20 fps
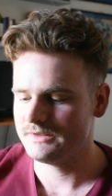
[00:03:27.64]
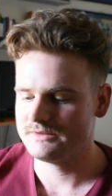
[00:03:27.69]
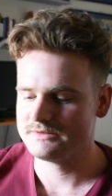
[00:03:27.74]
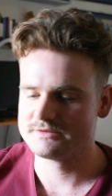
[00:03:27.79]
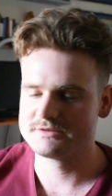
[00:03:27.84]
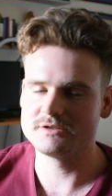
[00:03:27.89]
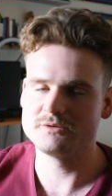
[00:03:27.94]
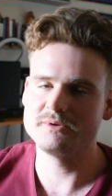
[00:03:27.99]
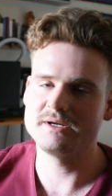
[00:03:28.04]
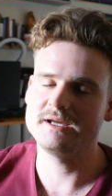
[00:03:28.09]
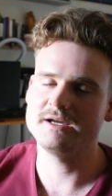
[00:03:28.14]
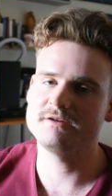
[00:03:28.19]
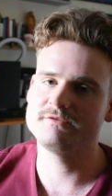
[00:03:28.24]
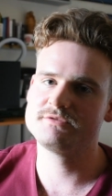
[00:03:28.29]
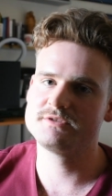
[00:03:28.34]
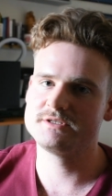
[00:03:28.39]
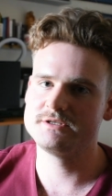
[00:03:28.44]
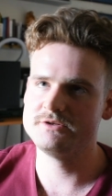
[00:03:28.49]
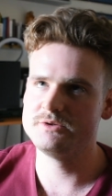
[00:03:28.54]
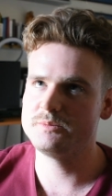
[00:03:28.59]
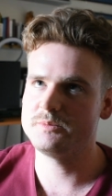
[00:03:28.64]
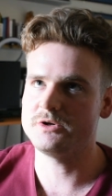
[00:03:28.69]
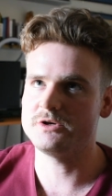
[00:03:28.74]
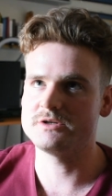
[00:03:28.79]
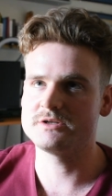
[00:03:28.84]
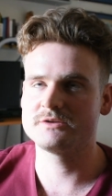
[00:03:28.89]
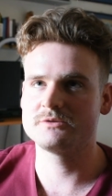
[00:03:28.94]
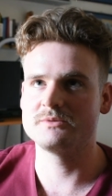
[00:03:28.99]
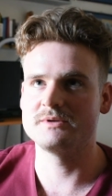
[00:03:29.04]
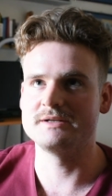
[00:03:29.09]
So we have two
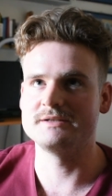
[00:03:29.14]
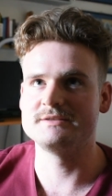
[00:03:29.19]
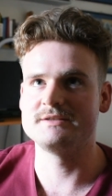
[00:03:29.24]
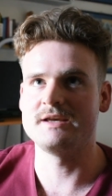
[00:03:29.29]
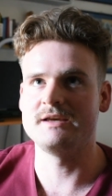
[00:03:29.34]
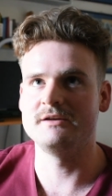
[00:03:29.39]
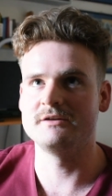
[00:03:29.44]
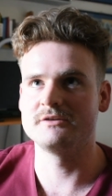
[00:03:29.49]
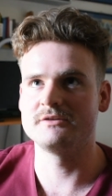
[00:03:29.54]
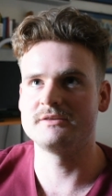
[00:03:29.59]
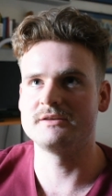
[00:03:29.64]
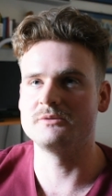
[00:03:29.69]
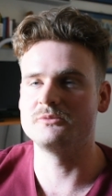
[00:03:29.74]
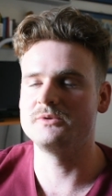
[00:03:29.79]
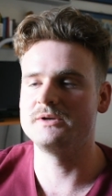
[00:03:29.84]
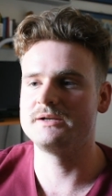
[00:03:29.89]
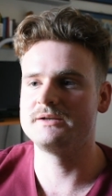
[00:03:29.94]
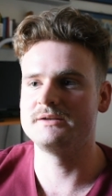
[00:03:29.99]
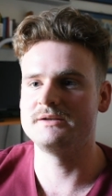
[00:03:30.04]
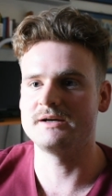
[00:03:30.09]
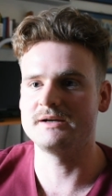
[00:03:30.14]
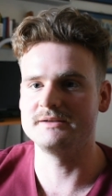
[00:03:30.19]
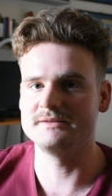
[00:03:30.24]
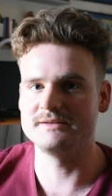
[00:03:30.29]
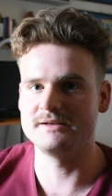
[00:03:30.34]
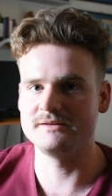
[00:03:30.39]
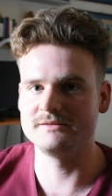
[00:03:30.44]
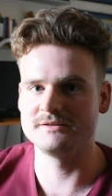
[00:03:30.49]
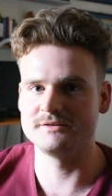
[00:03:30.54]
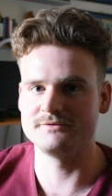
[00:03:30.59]
pathways here that we can
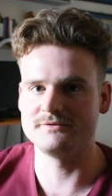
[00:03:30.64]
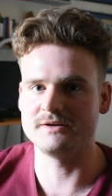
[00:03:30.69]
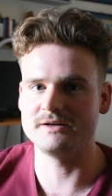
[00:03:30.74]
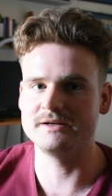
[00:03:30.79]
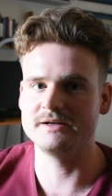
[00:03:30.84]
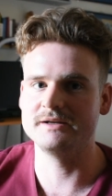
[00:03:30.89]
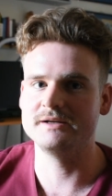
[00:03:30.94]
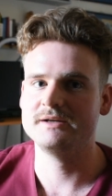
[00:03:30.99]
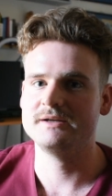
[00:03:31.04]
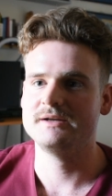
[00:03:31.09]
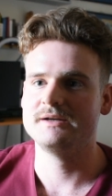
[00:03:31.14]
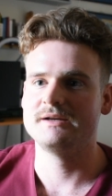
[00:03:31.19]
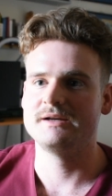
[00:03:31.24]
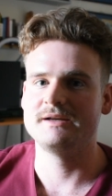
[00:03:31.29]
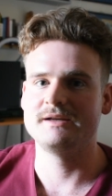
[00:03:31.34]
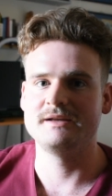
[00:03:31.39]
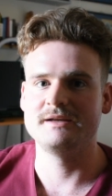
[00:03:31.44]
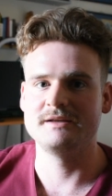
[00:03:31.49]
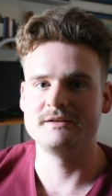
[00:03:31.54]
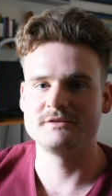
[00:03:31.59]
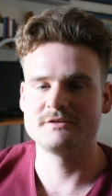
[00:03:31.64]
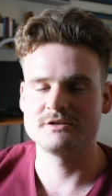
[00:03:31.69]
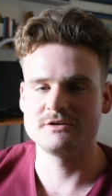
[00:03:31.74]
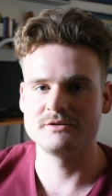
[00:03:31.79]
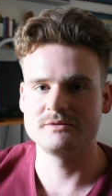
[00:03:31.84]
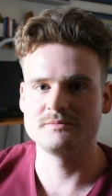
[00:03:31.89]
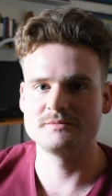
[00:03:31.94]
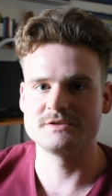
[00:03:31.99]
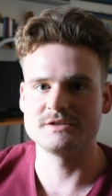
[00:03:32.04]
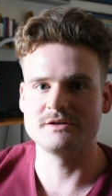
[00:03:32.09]
identify in
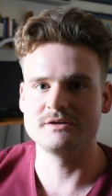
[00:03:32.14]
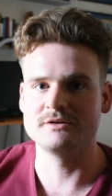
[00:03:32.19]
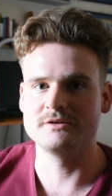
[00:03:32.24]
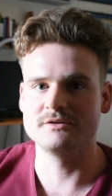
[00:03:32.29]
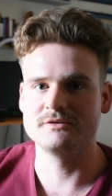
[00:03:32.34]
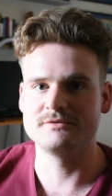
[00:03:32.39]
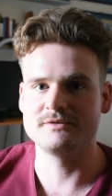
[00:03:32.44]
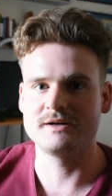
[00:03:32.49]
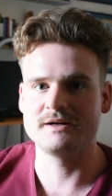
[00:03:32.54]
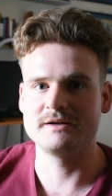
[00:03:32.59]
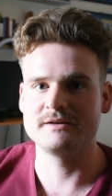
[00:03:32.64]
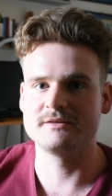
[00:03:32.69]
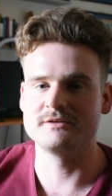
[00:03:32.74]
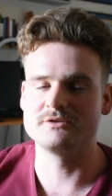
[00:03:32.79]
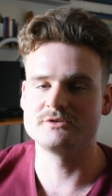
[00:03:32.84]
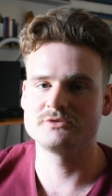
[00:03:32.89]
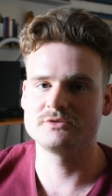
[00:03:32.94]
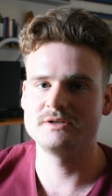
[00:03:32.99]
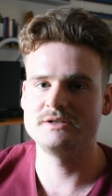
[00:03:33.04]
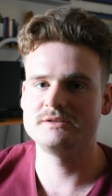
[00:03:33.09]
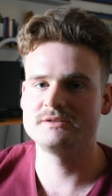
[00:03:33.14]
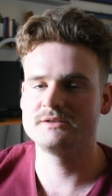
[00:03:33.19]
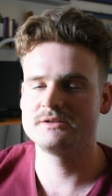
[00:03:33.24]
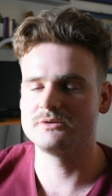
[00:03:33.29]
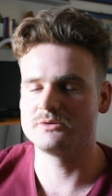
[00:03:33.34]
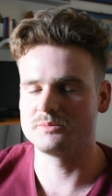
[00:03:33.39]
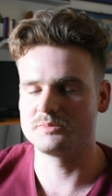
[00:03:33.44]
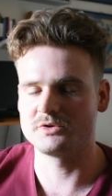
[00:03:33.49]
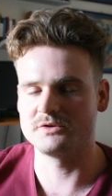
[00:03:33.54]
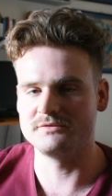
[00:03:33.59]
terms of either treating
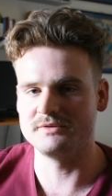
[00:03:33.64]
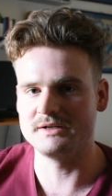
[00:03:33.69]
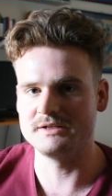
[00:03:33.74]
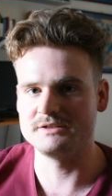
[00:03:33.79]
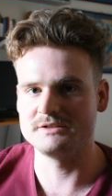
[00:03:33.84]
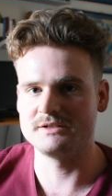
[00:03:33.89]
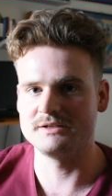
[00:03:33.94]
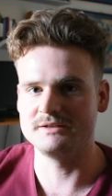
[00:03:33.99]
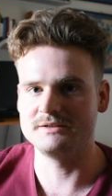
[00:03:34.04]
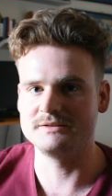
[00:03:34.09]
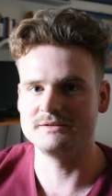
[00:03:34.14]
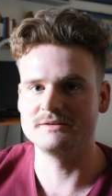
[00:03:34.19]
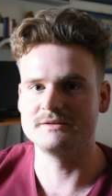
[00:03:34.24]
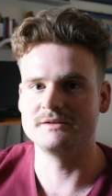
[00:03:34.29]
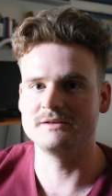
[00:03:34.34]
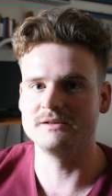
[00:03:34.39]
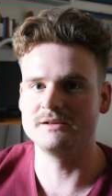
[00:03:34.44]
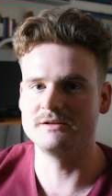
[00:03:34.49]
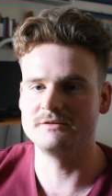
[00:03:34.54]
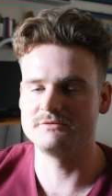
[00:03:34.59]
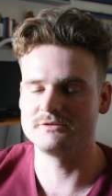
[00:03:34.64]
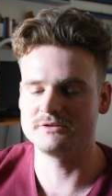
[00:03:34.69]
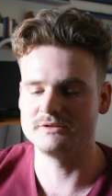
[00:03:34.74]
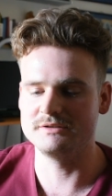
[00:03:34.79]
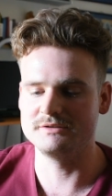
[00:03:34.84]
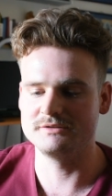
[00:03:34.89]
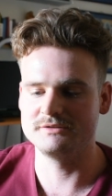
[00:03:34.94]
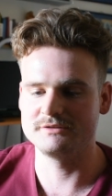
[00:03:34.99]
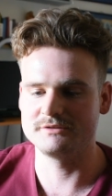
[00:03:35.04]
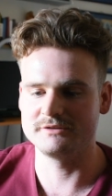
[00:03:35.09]
or preventing liver
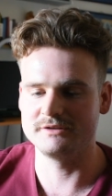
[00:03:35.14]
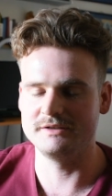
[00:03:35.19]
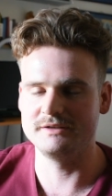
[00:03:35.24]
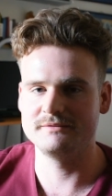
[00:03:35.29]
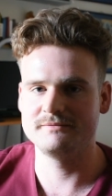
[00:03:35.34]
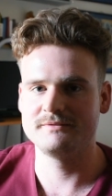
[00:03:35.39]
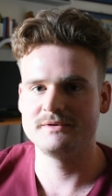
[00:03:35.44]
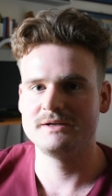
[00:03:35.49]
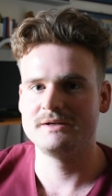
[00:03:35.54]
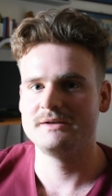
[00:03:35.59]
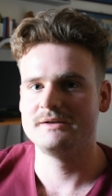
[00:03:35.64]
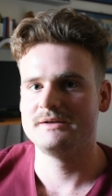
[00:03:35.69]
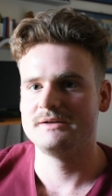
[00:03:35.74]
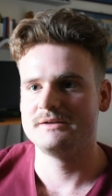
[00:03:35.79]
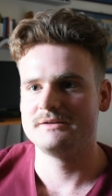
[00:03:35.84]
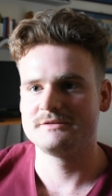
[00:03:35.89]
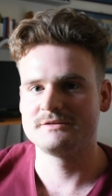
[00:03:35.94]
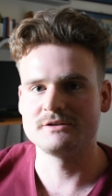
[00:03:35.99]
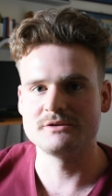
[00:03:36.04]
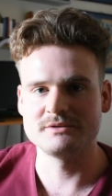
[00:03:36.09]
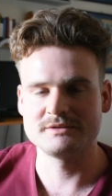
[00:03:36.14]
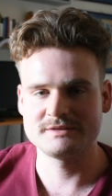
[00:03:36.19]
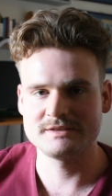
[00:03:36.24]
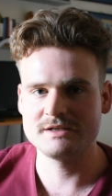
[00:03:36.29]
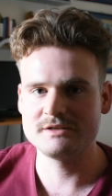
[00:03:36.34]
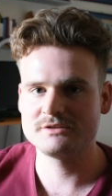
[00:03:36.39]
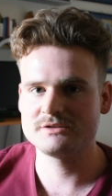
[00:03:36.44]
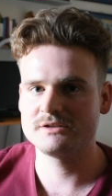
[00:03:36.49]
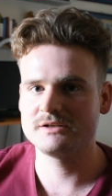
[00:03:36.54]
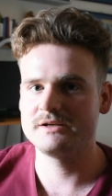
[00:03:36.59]
injury. So
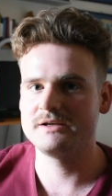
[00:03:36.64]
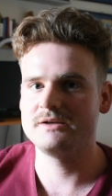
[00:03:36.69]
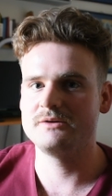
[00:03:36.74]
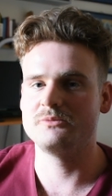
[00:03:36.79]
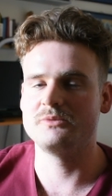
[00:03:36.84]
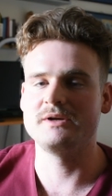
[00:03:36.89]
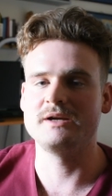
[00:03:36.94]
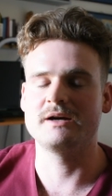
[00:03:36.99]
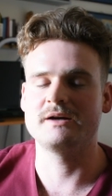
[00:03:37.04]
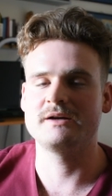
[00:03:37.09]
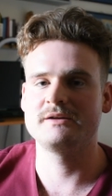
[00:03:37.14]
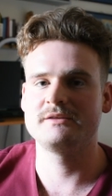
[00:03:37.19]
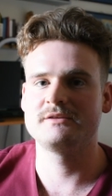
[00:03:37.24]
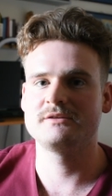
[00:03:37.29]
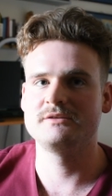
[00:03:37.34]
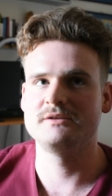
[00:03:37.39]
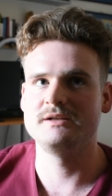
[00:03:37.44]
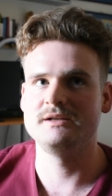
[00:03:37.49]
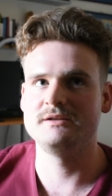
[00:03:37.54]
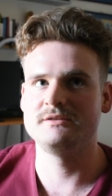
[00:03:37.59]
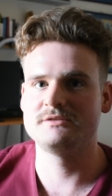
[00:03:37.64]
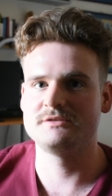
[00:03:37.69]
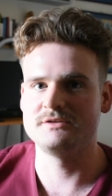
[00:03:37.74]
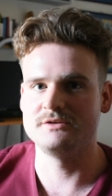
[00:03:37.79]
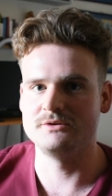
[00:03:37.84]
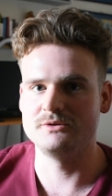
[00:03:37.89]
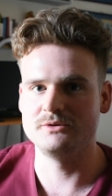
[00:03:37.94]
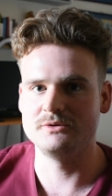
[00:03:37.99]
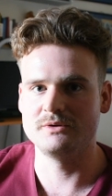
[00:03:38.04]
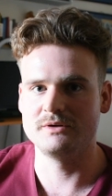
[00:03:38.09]
essentially we either need
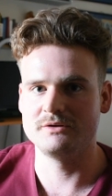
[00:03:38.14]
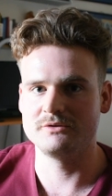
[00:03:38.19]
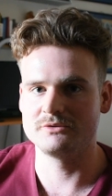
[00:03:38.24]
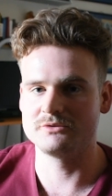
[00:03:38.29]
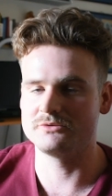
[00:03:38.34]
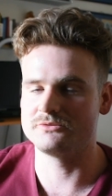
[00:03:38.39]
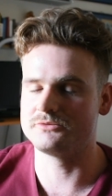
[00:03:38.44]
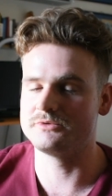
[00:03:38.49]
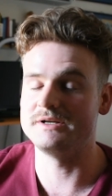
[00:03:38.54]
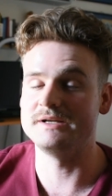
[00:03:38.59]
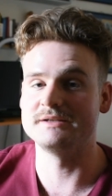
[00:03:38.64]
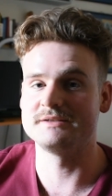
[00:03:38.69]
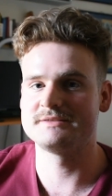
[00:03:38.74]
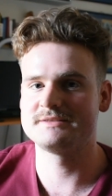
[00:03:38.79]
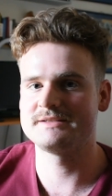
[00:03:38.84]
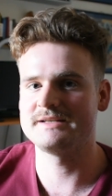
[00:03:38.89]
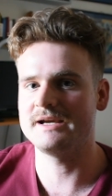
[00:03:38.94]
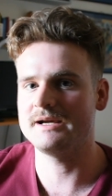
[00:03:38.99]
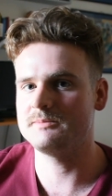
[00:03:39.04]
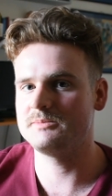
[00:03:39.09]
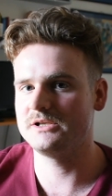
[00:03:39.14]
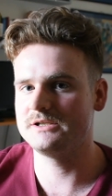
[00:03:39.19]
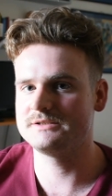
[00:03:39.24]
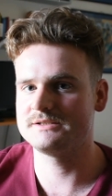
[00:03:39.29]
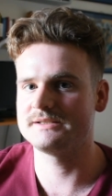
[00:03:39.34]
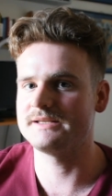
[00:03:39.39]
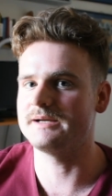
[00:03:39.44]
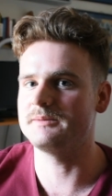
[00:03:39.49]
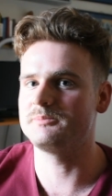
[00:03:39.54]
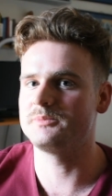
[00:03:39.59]
to
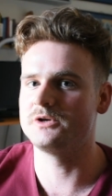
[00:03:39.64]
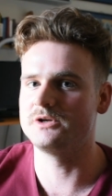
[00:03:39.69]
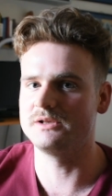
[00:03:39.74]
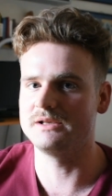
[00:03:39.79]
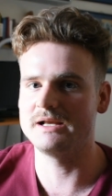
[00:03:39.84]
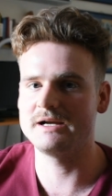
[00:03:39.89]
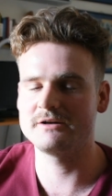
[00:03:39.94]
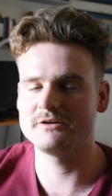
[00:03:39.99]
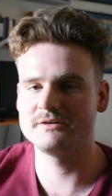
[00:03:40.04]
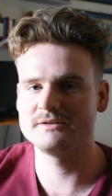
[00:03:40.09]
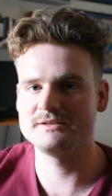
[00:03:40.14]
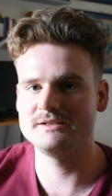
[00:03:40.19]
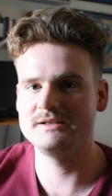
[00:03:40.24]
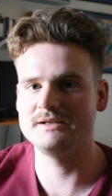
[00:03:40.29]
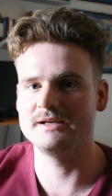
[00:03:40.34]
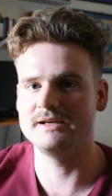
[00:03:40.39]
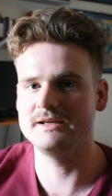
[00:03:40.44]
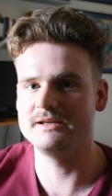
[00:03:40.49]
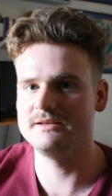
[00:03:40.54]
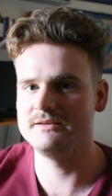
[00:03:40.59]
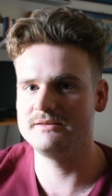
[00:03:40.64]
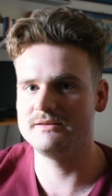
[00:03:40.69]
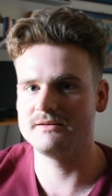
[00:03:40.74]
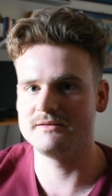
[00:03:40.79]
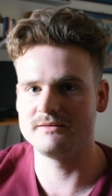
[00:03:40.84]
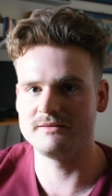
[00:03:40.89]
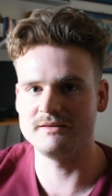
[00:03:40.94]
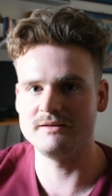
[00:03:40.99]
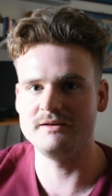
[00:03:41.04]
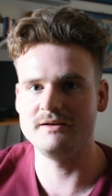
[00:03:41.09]
reestablish that polarity in
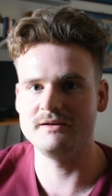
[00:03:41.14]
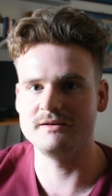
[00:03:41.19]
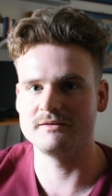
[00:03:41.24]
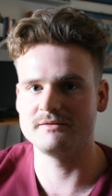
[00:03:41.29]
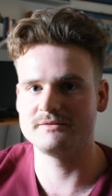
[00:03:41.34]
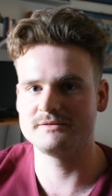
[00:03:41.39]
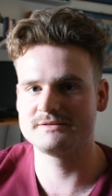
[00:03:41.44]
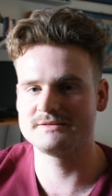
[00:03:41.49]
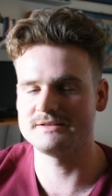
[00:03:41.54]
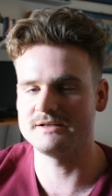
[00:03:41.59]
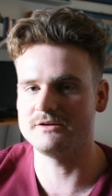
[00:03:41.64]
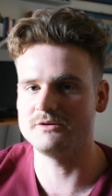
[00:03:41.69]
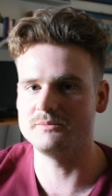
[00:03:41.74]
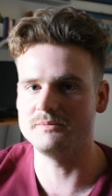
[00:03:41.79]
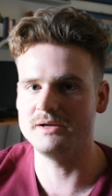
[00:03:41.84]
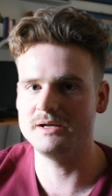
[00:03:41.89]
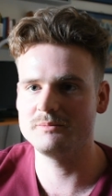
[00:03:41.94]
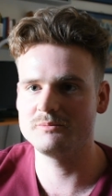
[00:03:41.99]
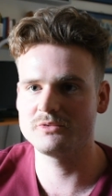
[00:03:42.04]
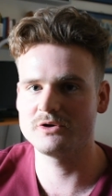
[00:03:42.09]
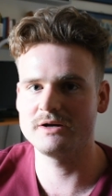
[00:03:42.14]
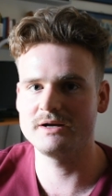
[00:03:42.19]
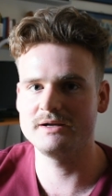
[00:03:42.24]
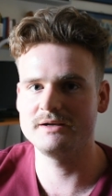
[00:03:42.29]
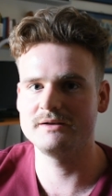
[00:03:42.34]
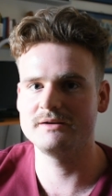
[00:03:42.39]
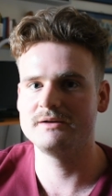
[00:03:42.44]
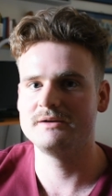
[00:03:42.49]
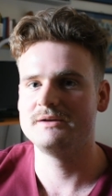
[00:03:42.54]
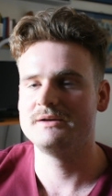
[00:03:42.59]
the cell
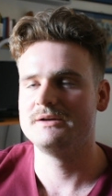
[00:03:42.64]
membrane